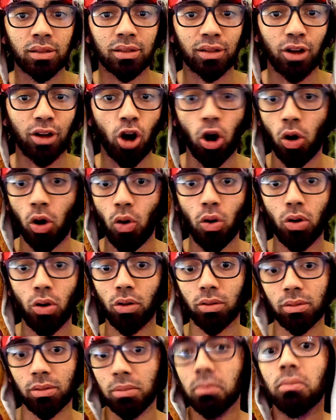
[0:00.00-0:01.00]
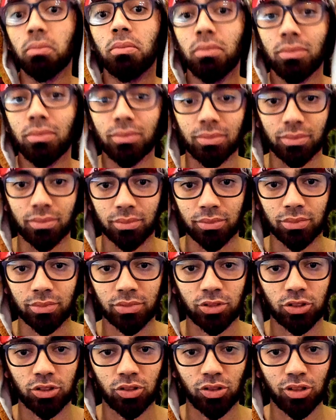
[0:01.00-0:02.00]
Oh, mm -hmm.
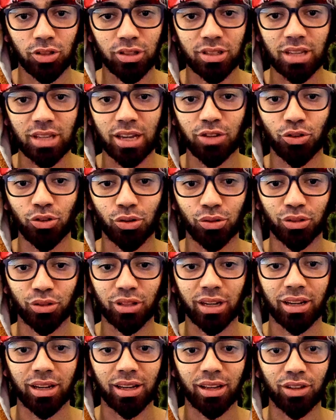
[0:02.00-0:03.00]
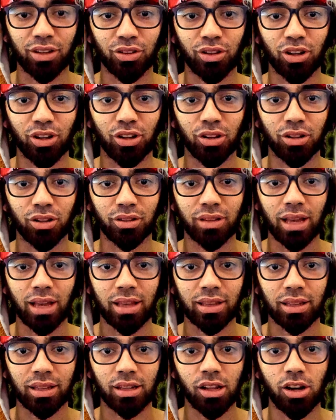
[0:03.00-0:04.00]
you didn't say you could take all of that
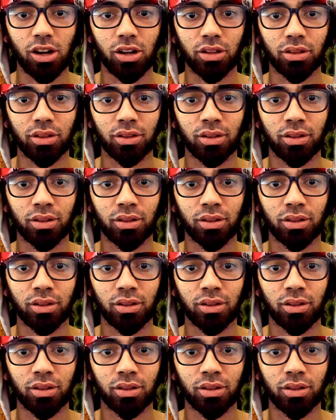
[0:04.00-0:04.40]
alone.